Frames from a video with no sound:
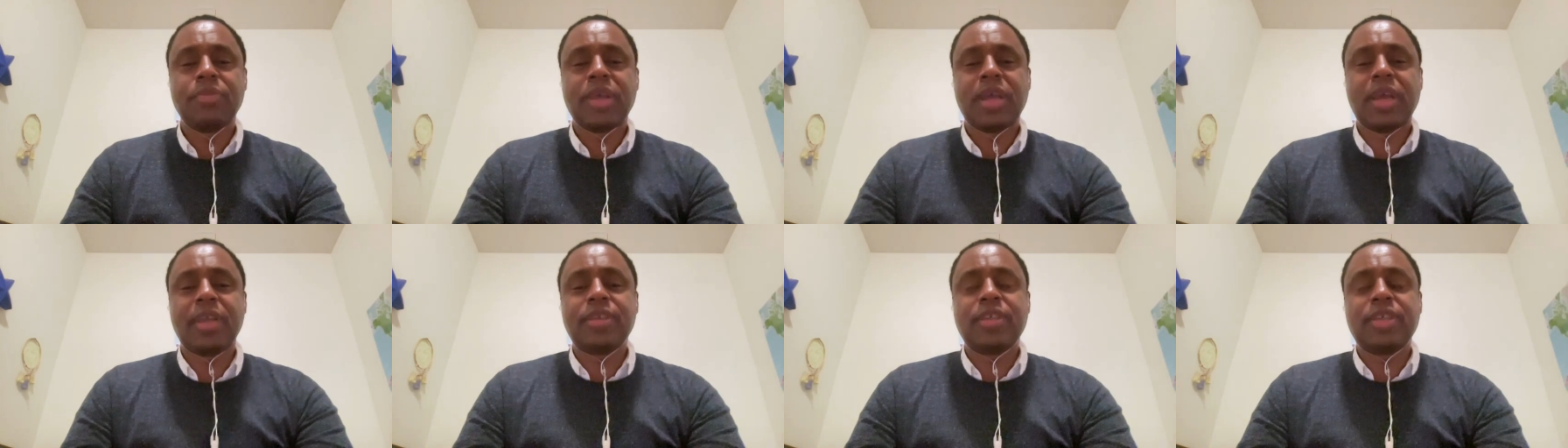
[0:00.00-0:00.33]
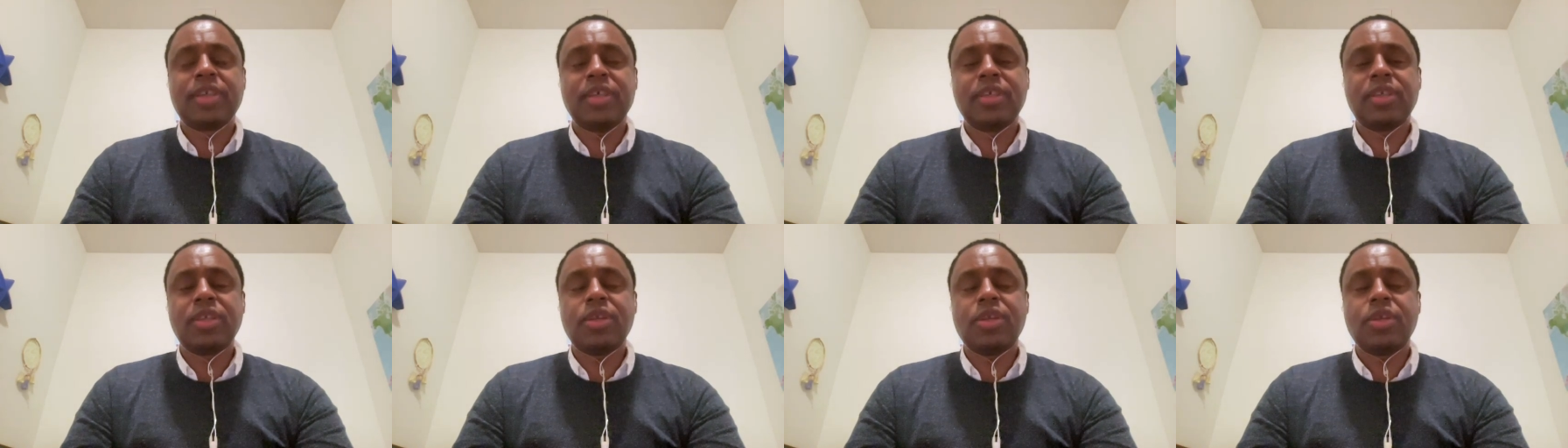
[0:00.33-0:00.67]
and
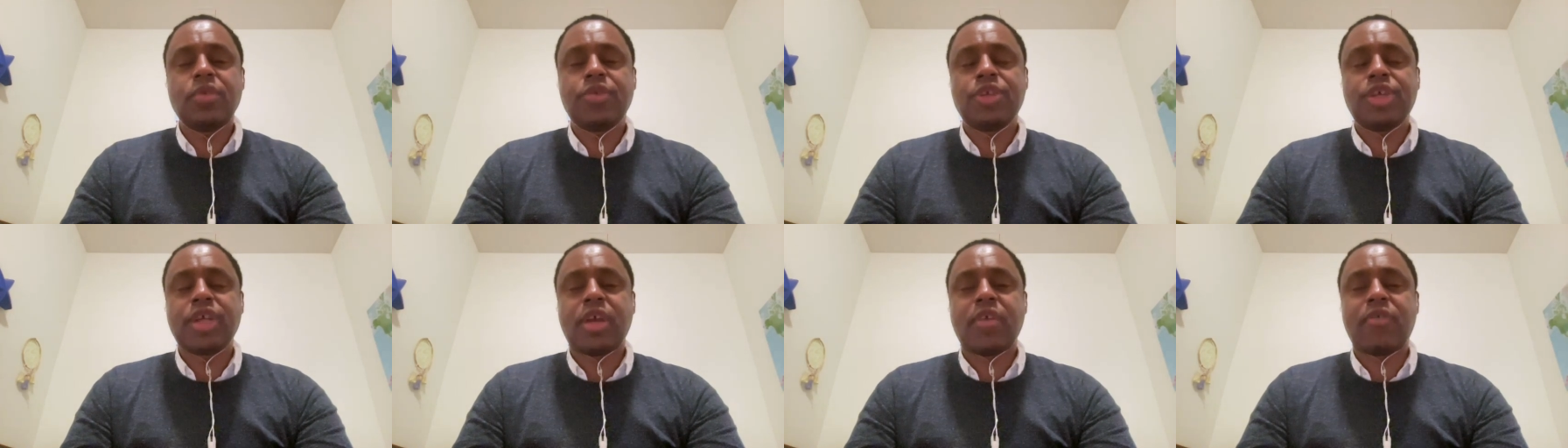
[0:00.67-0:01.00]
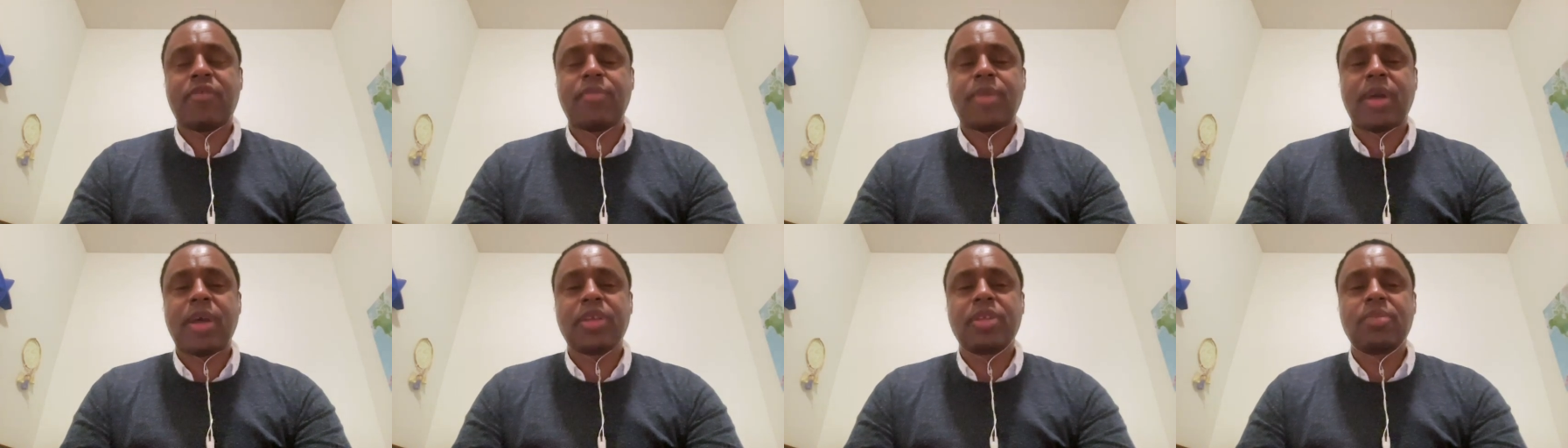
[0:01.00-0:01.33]
she's the new chair
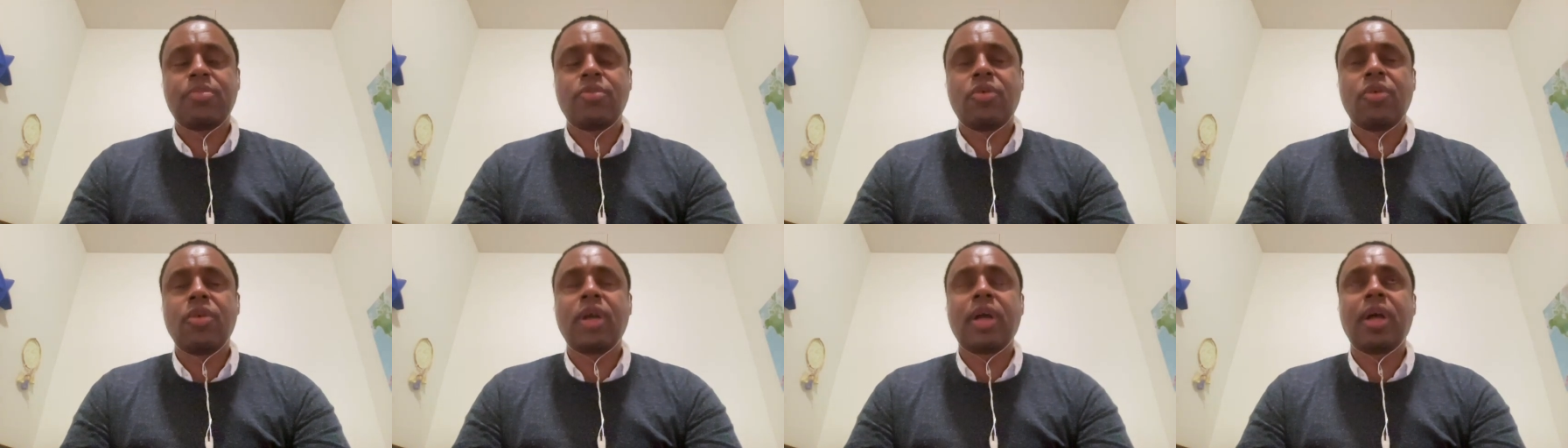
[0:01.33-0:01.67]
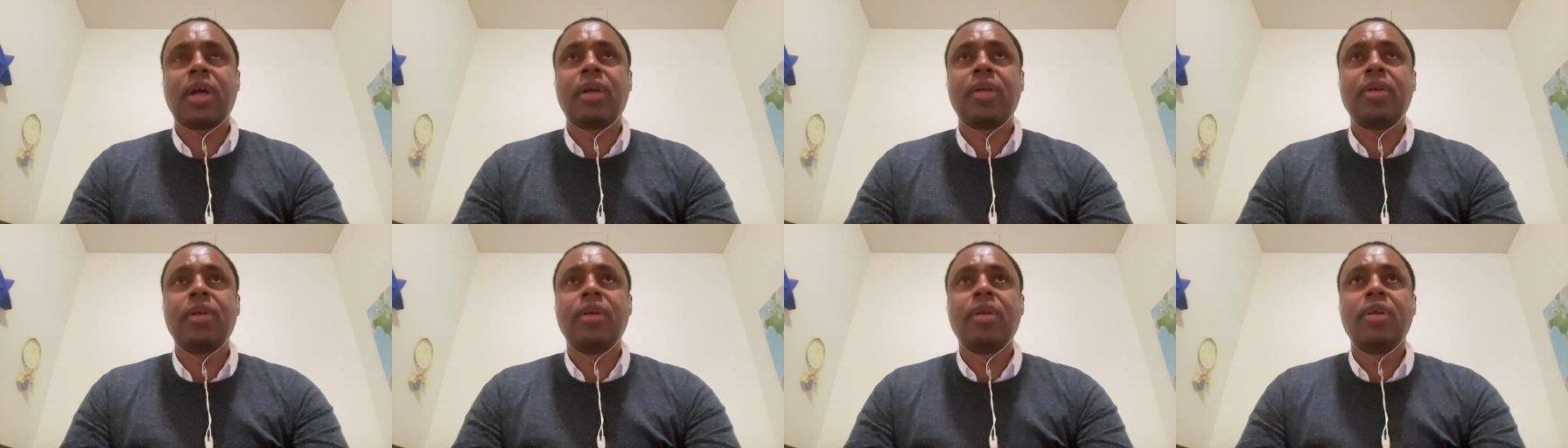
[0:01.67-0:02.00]
of Mass
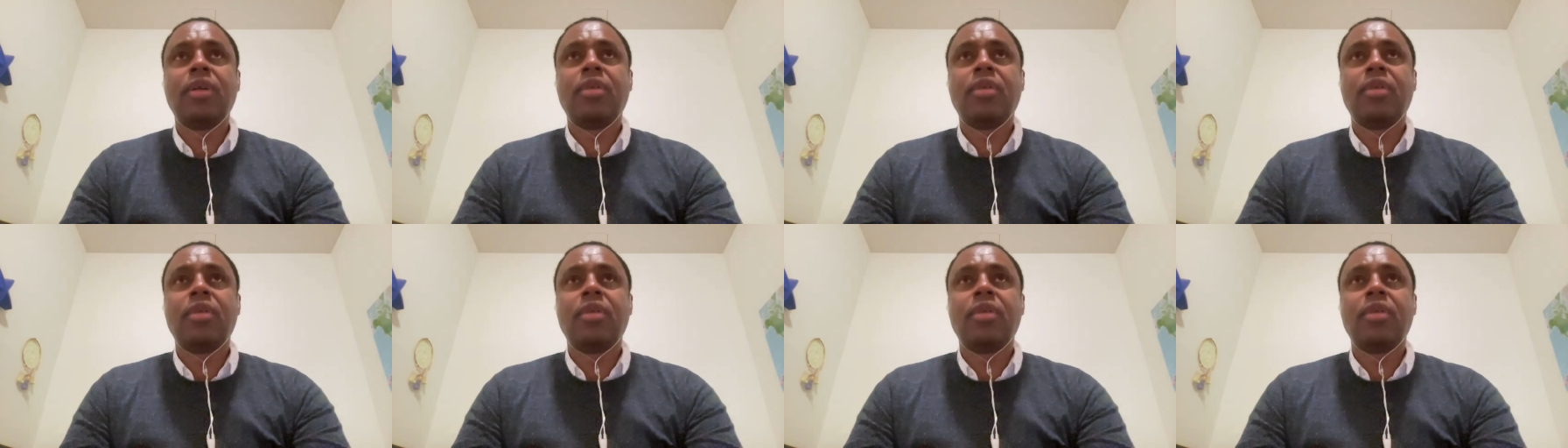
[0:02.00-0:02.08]
MoCA.